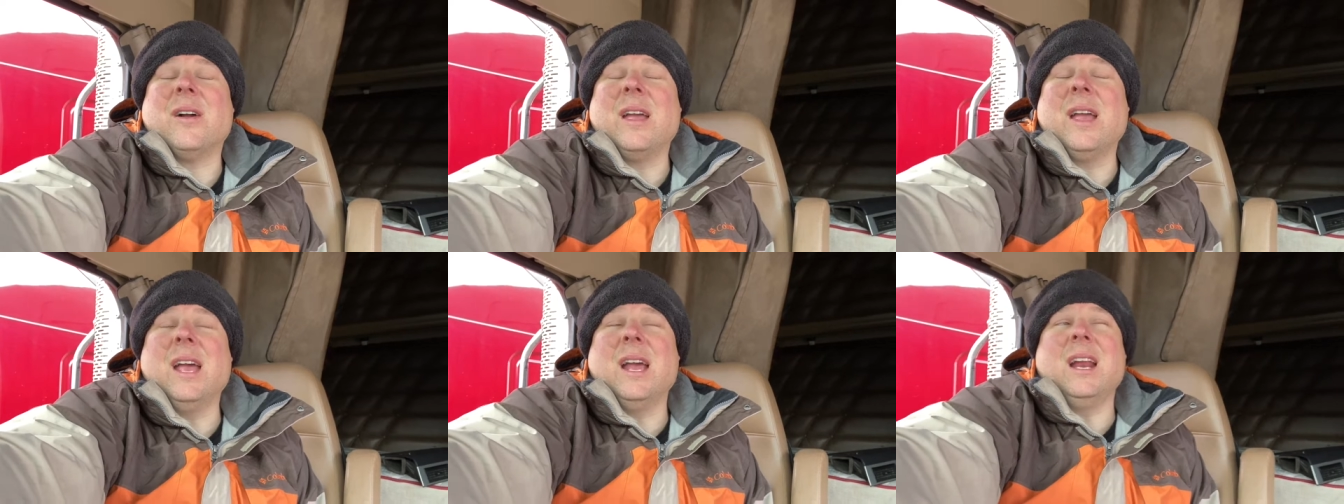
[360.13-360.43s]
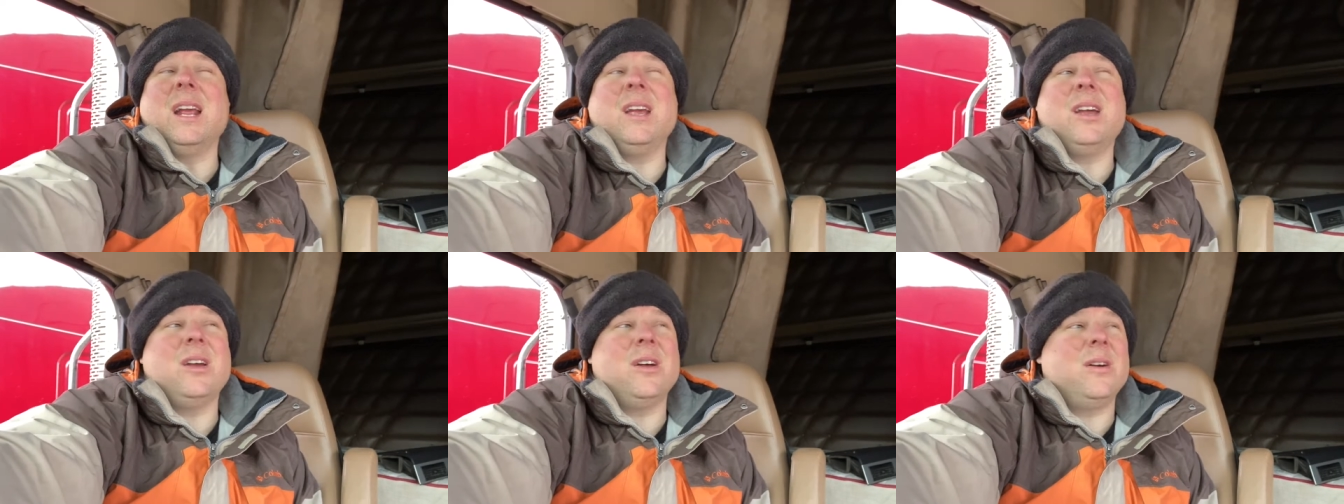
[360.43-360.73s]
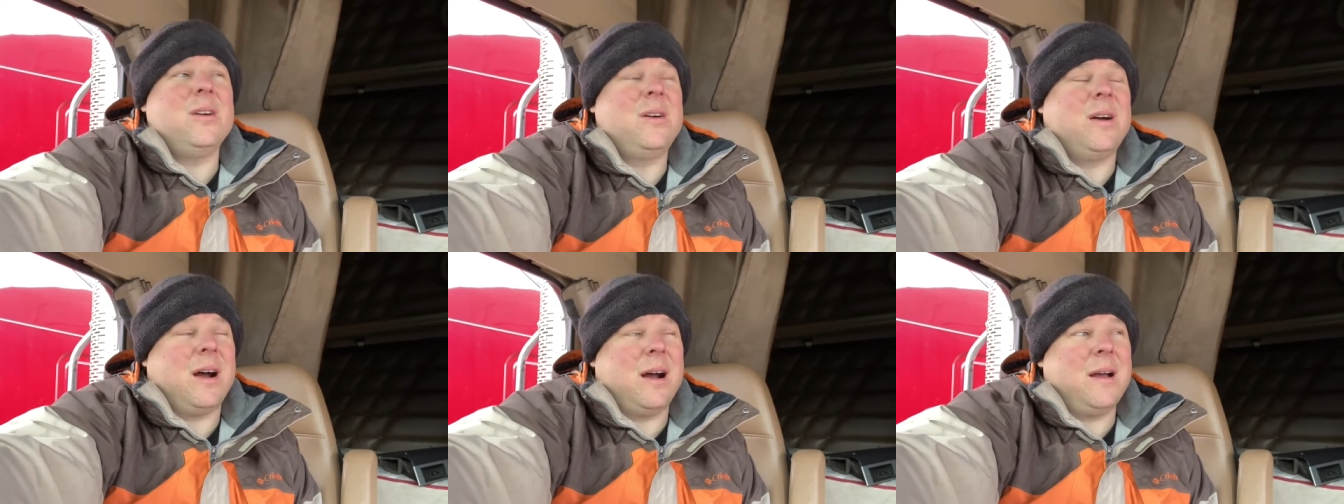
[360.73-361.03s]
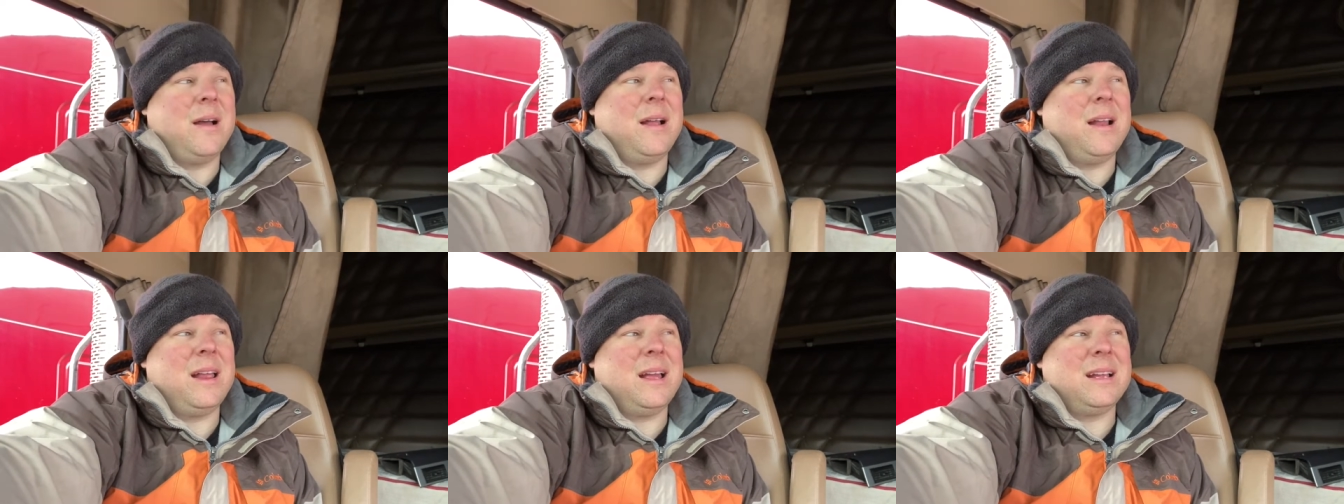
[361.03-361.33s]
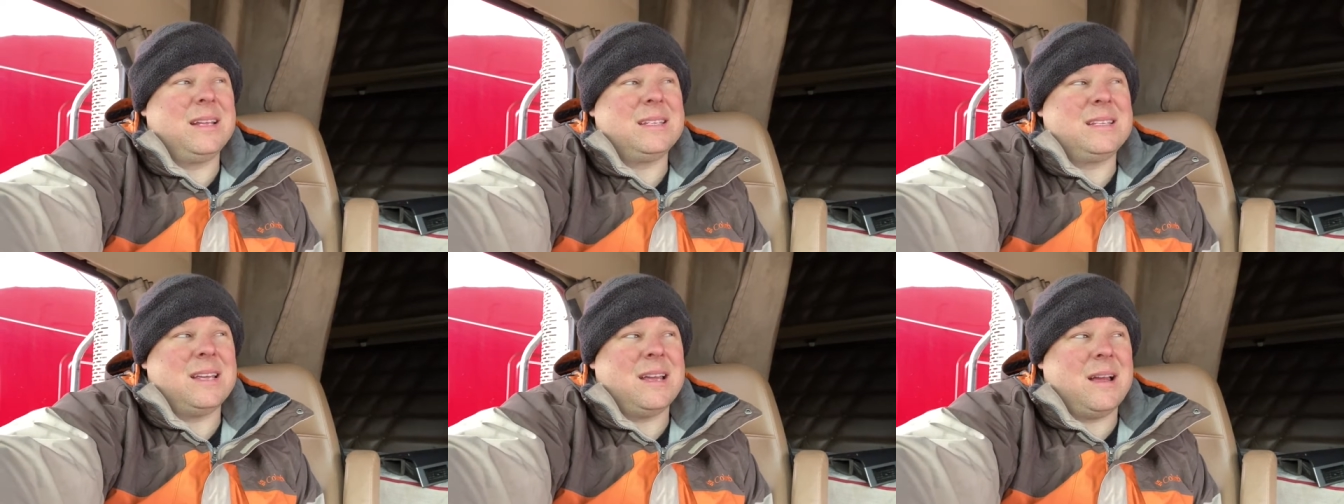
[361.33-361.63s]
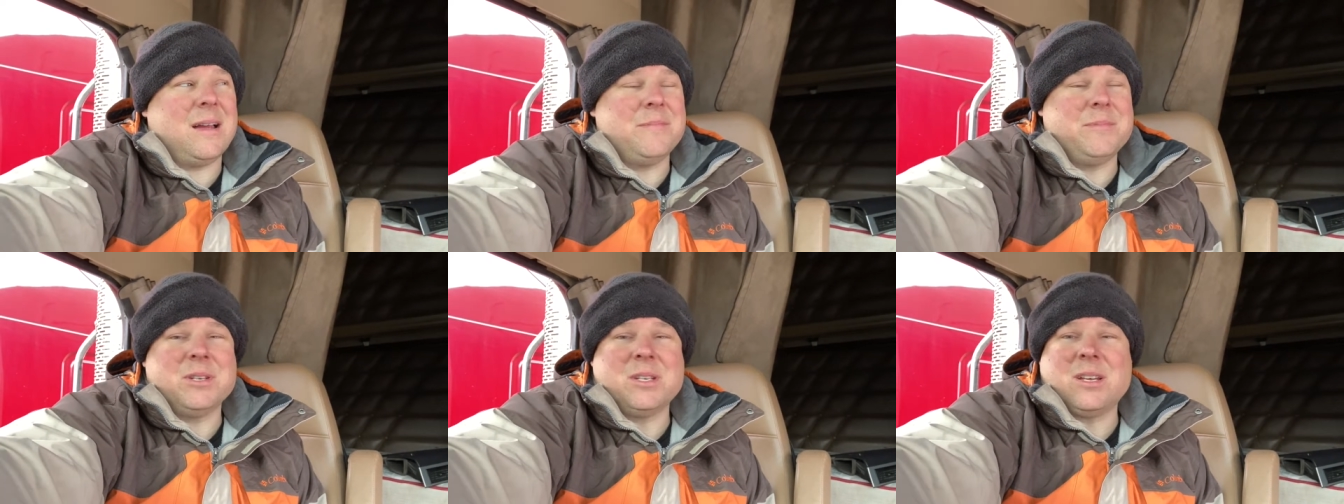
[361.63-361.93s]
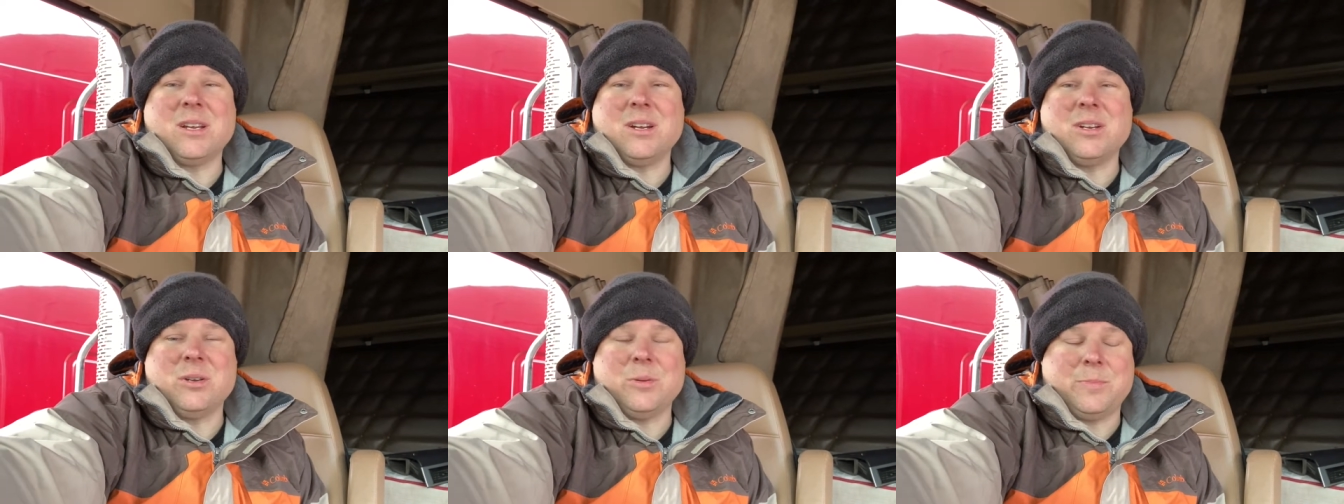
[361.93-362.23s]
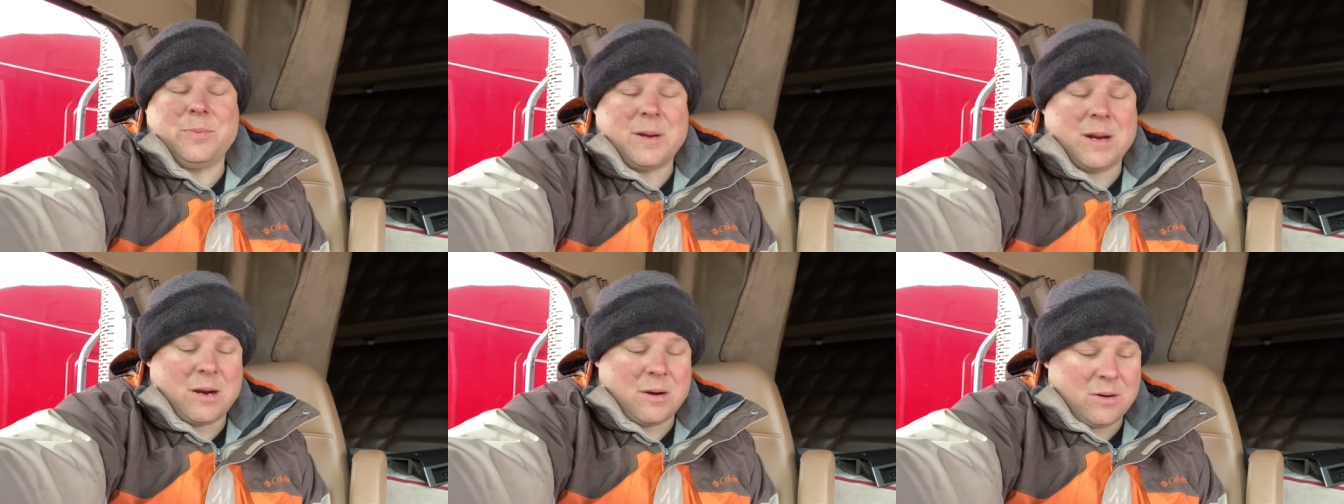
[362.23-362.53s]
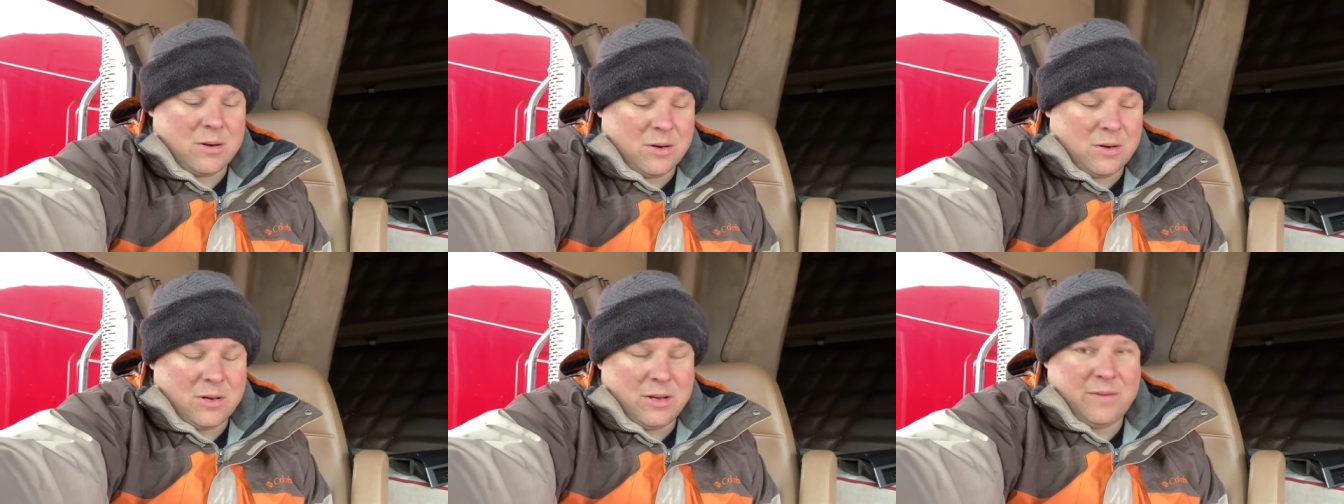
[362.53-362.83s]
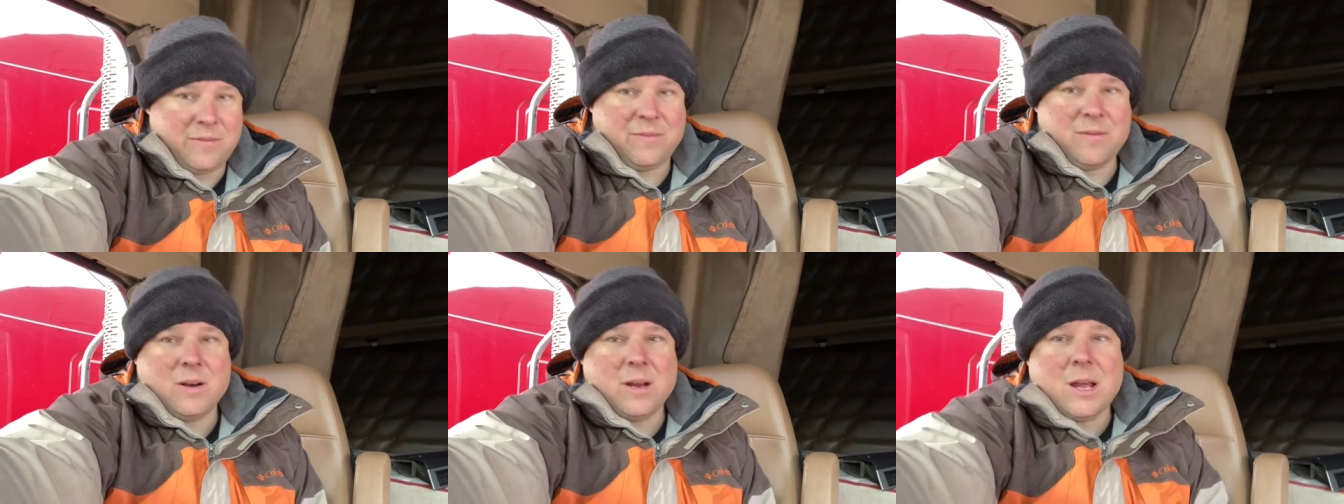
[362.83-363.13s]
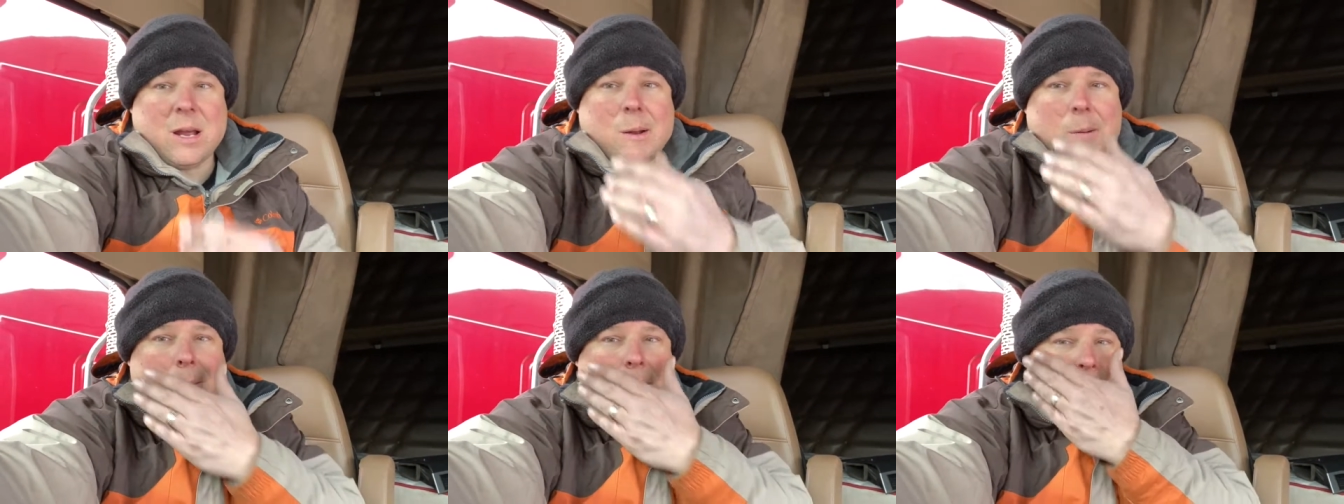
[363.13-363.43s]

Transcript: anyhow, like I said, I'm just going to do power only for now.